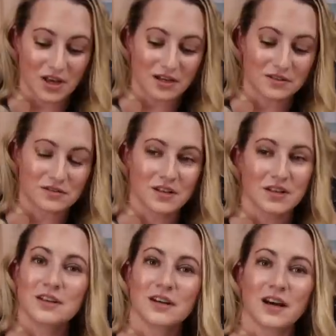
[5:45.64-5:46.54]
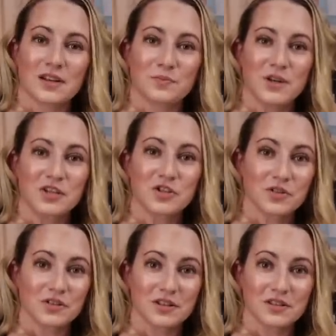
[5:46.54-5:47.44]
liked the Peach
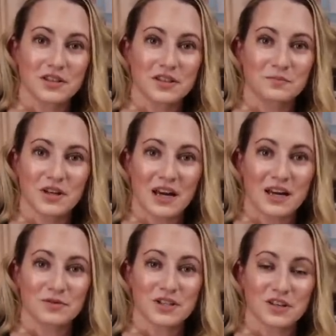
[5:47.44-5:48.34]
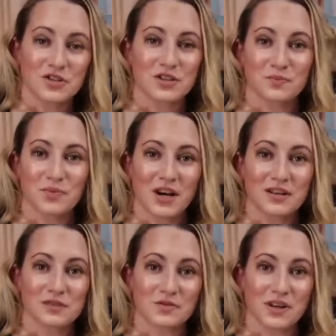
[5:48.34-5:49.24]
and Lily, but I was actually
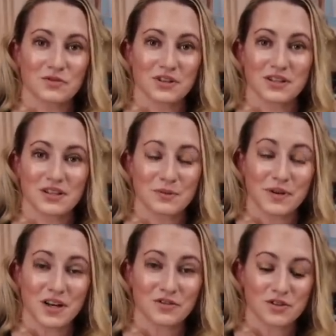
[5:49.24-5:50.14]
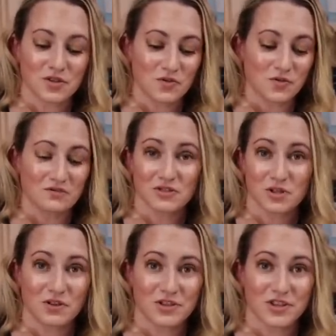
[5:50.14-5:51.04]
surprised when I really compared the two.
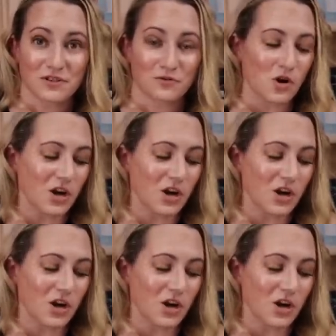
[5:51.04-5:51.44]
Sweet Chef